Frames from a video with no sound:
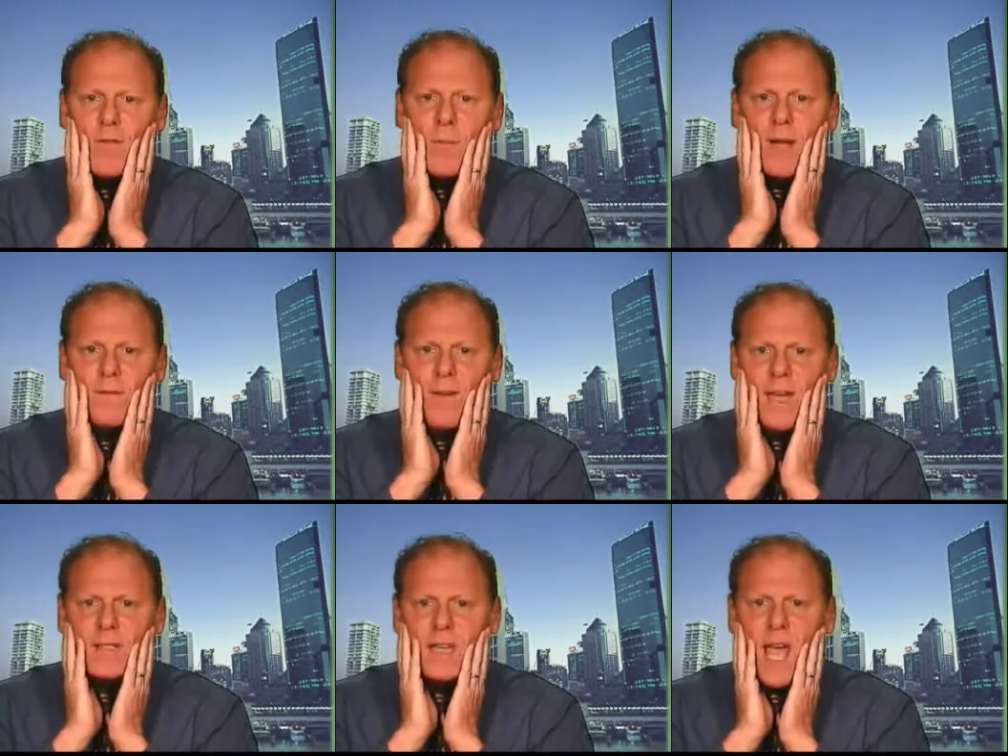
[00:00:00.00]
of my
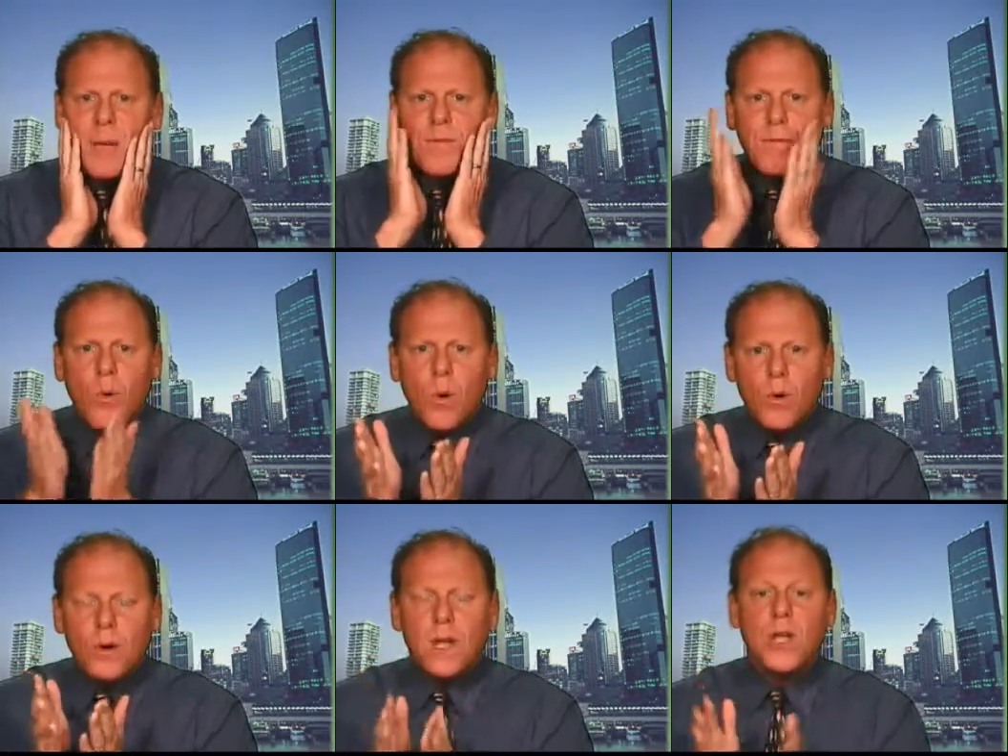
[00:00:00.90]
face came
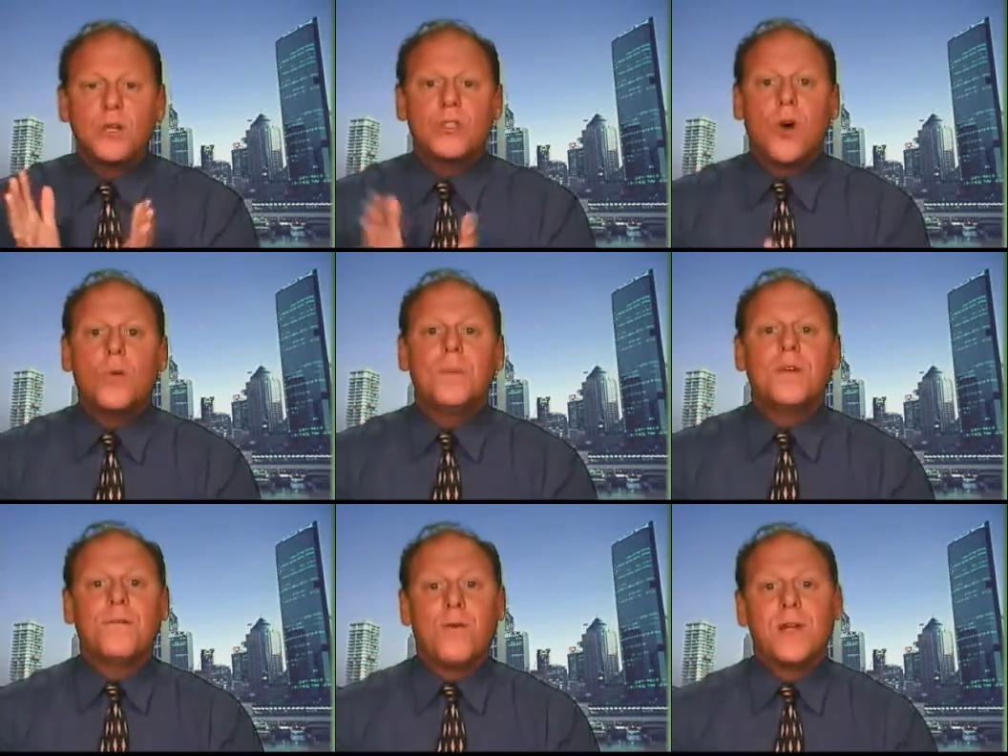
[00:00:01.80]
forward? Don't be
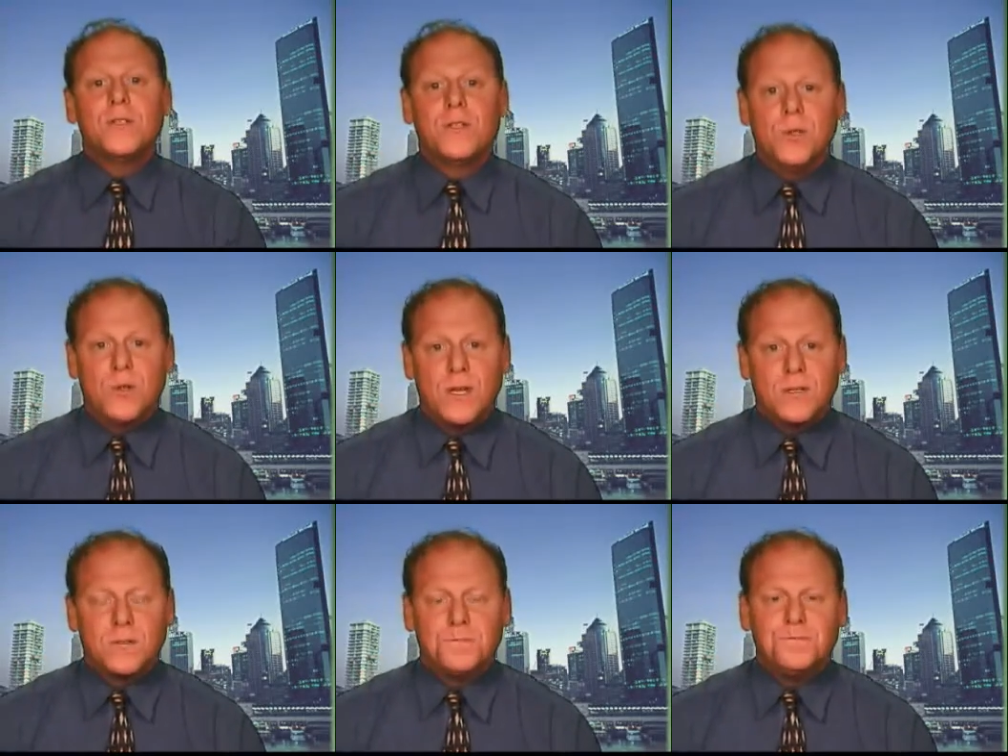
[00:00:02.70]
afraid to do
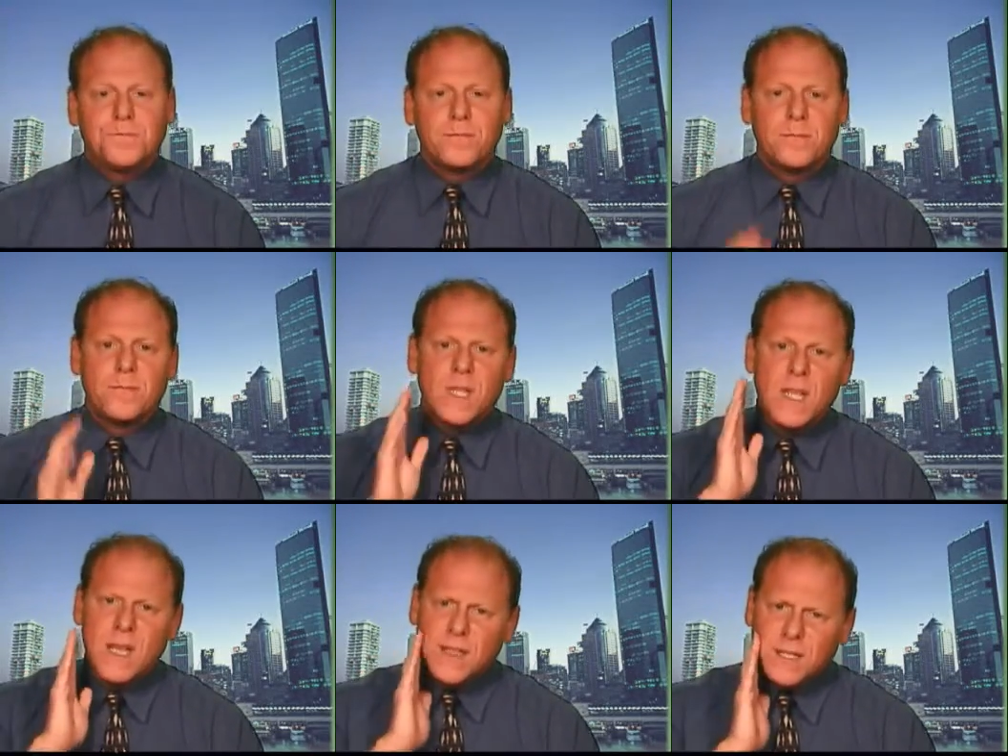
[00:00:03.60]
this.
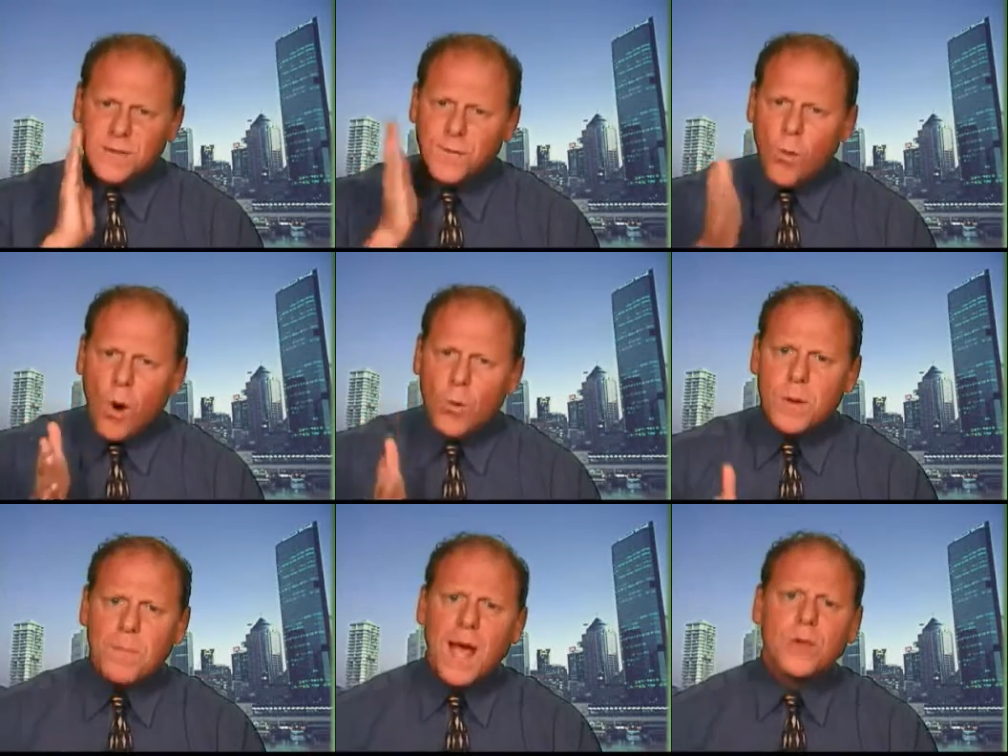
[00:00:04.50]
This
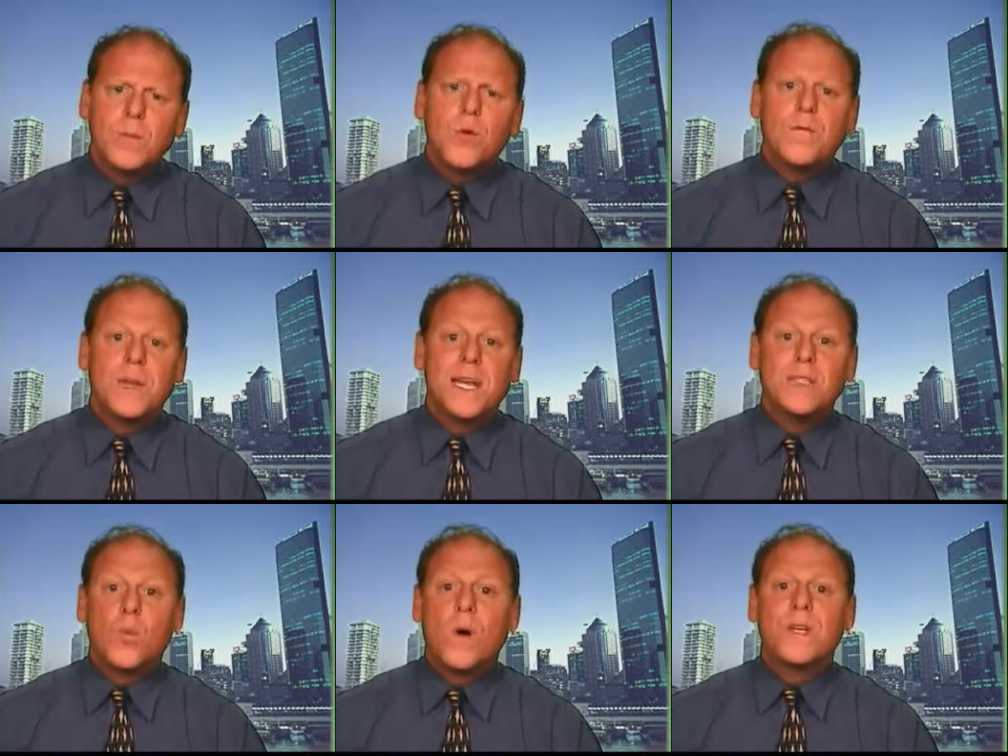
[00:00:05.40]
forward mouth movement
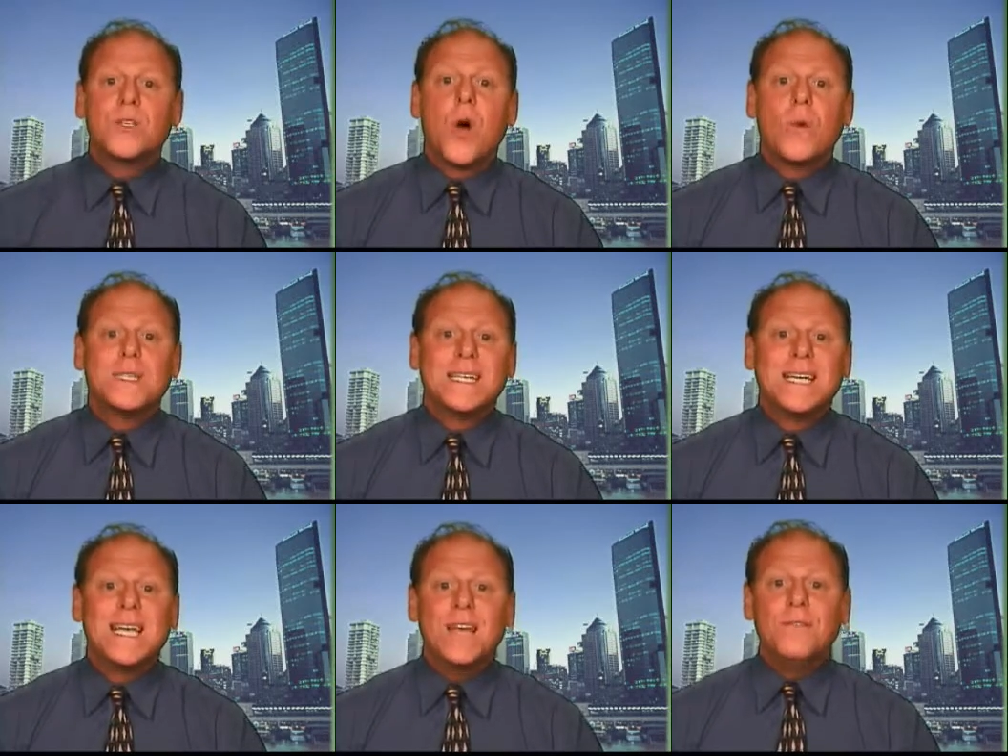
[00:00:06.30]
is what is going to
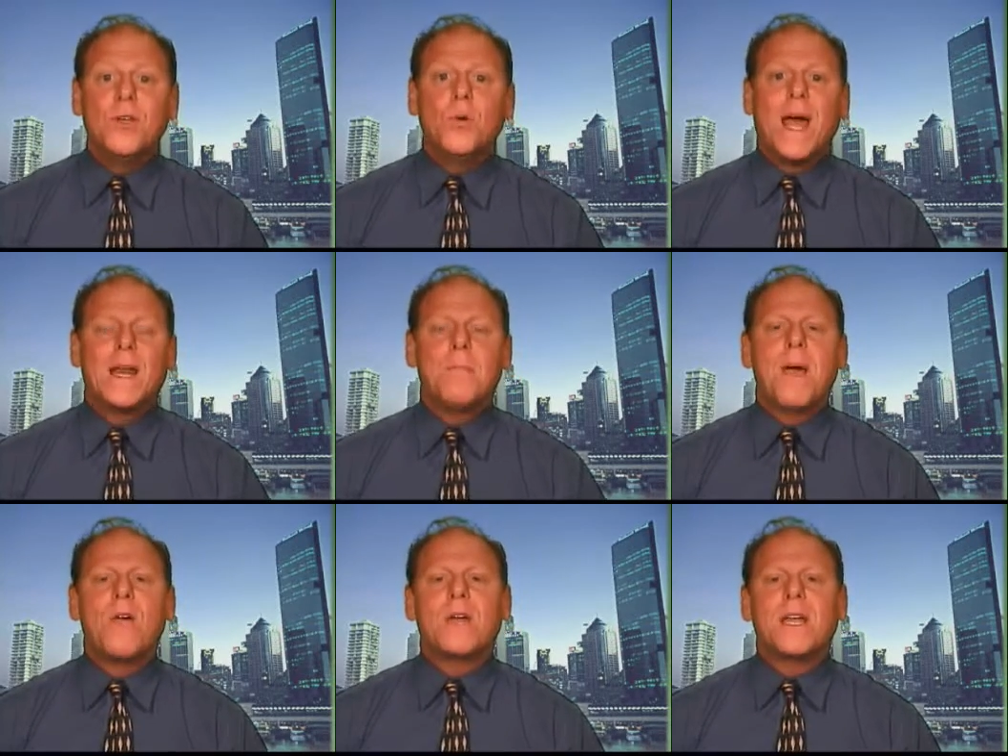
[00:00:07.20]
give you an
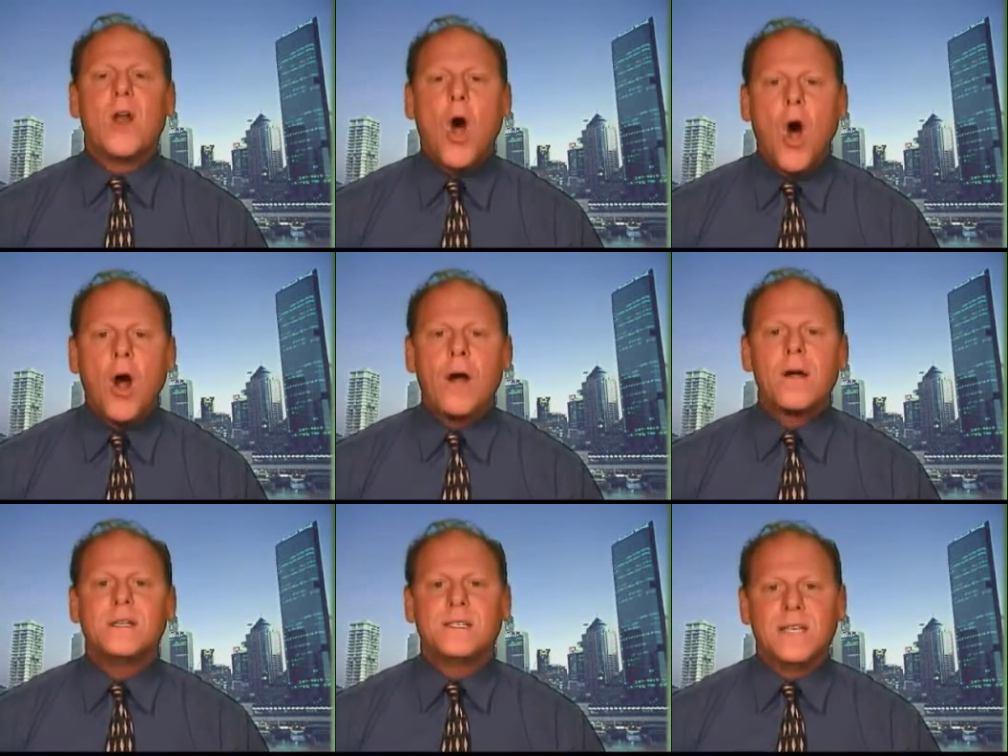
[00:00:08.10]
American
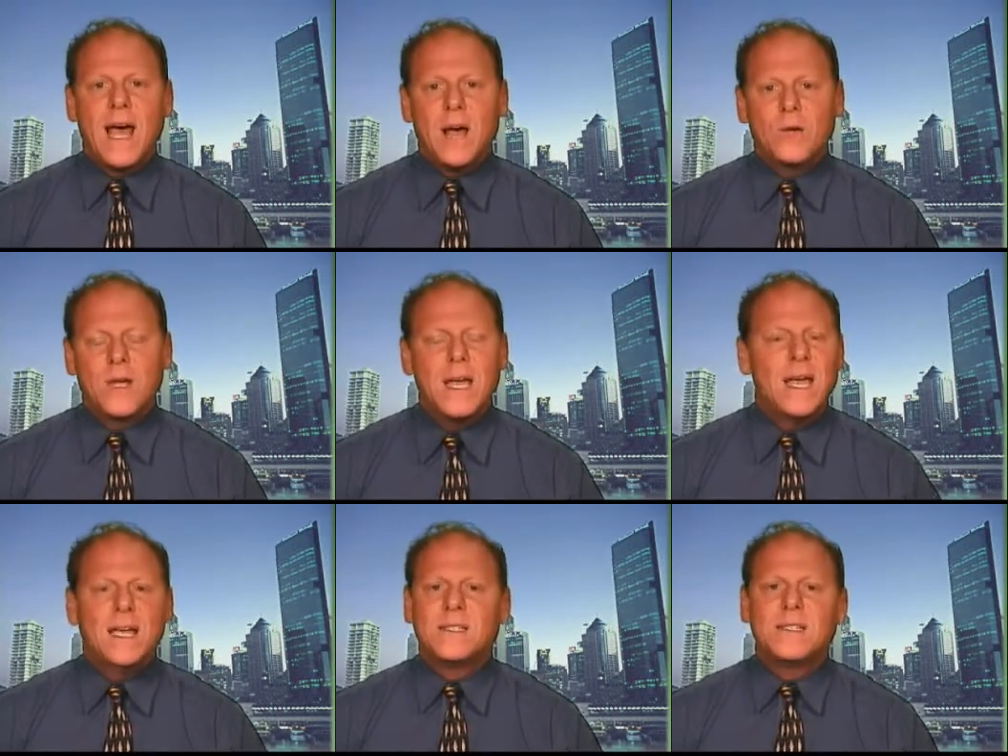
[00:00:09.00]
R sound.
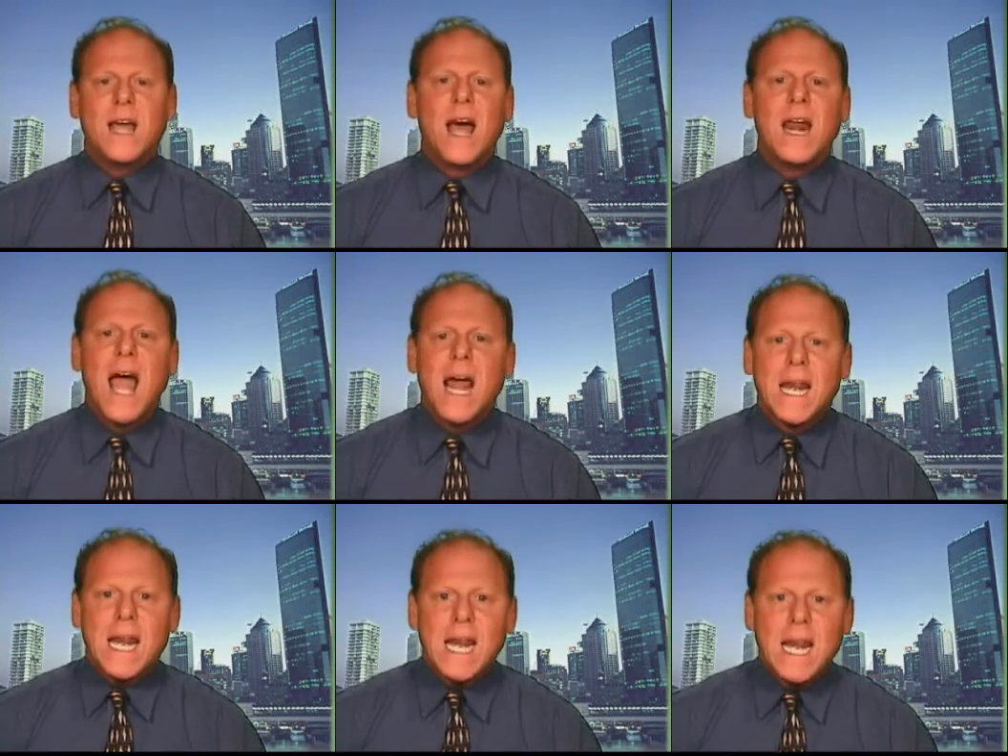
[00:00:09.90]
It's not
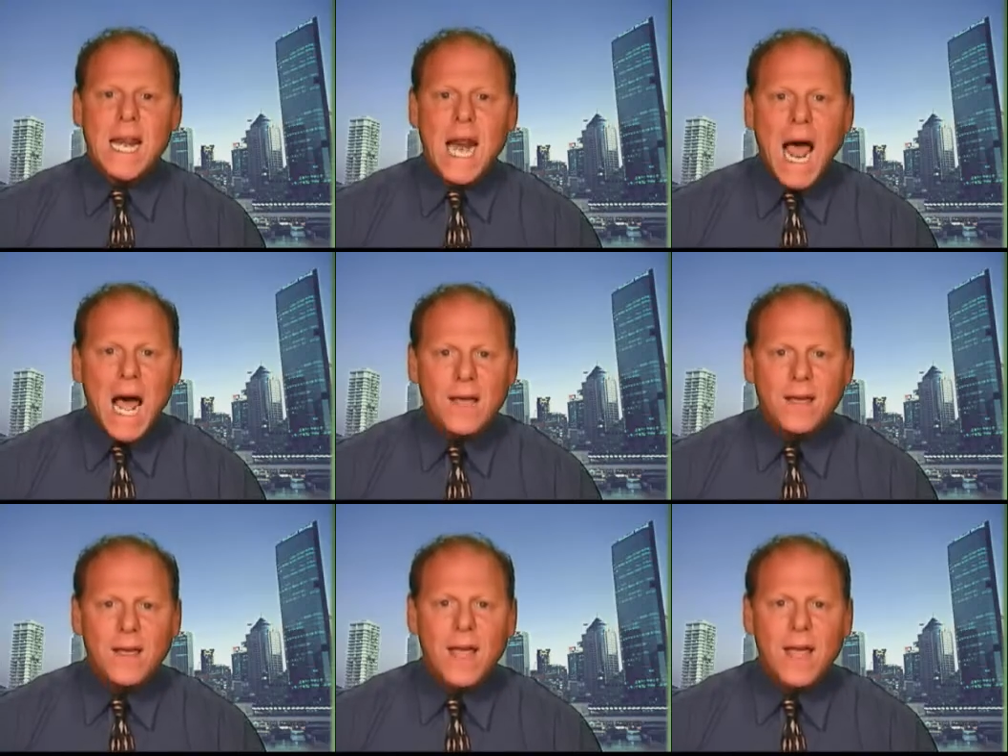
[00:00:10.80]
rock,